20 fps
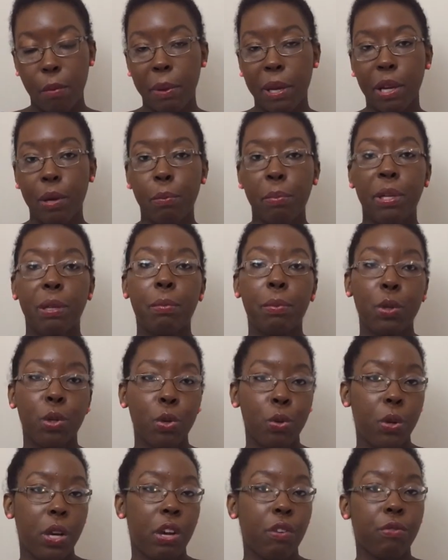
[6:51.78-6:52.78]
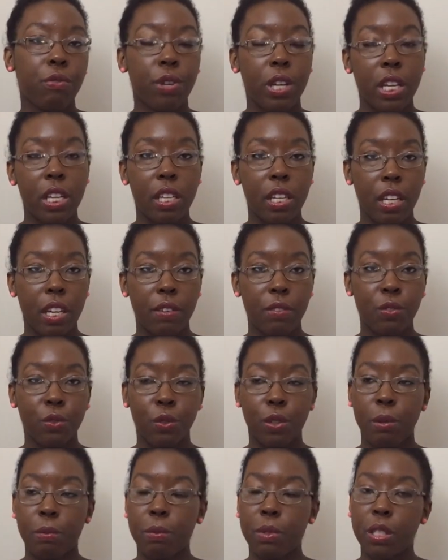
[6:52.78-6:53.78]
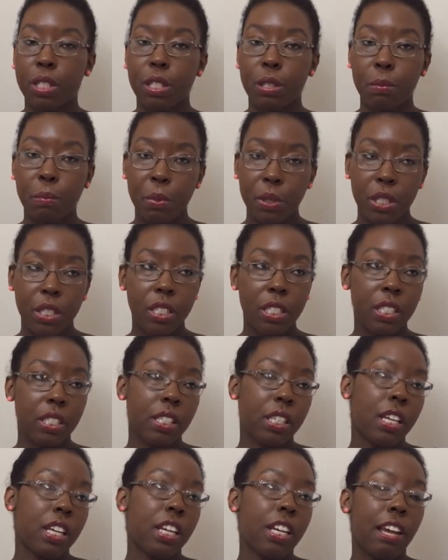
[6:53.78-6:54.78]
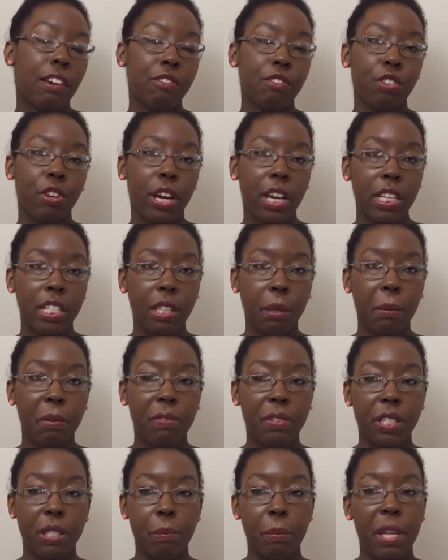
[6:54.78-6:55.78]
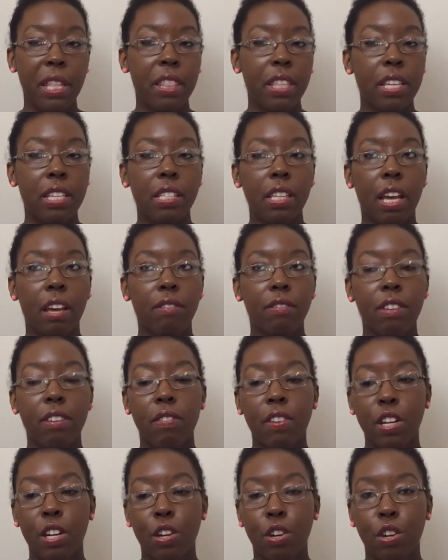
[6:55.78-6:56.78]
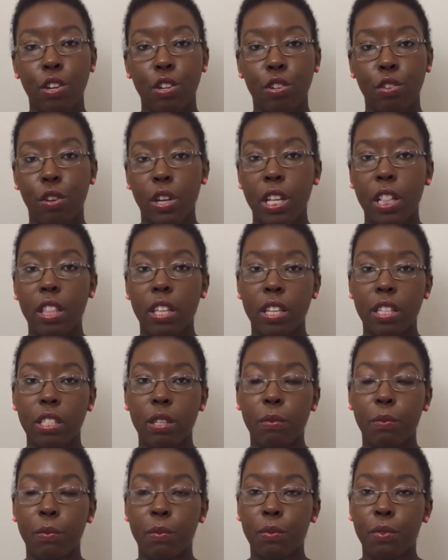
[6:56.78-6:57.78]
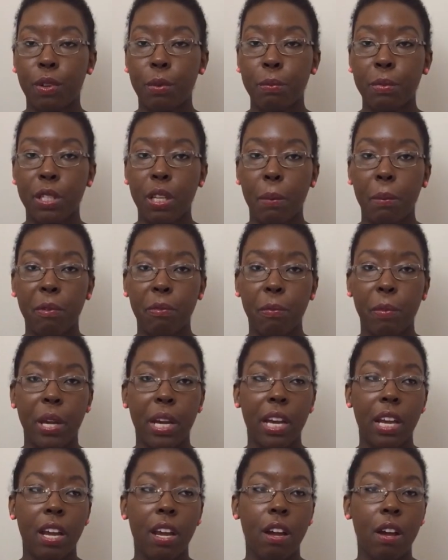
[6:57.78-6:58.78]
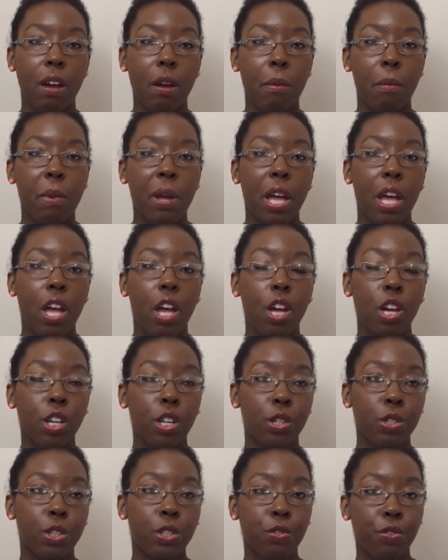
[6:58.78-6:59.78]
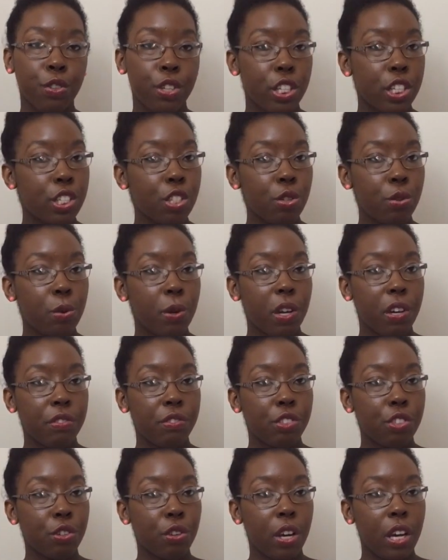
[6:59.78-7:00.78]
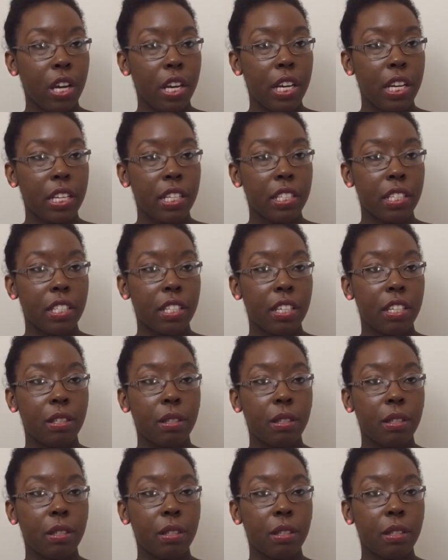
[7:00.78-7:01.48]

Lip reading: about people who have read Dave Ramsey's books and have tried some of his methods. I've even heard great things from some of my close friends who have tried